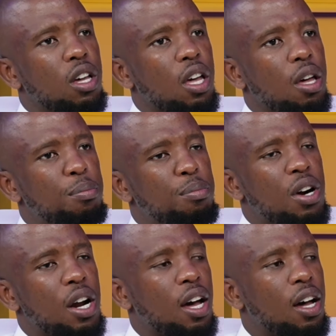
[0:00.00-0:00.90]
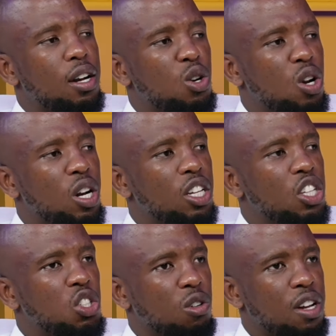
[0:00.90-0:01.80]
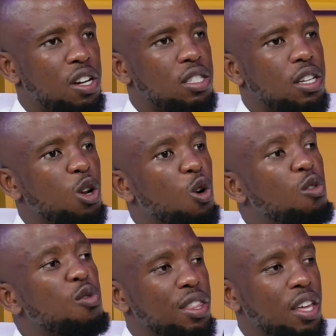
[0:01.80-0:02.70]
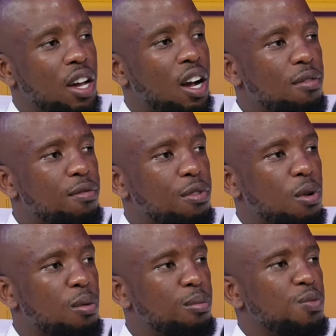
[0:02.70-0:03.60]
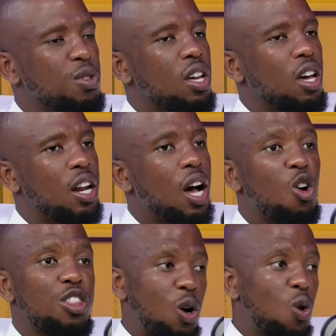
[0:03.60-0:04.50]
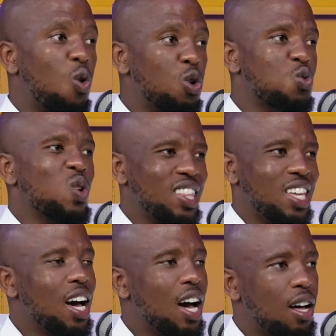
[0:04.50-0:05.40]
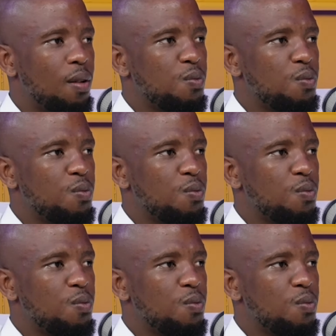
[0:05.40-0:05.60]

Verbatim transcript: a prior knowledge of understanding of where they come from mm. and how they got where they are.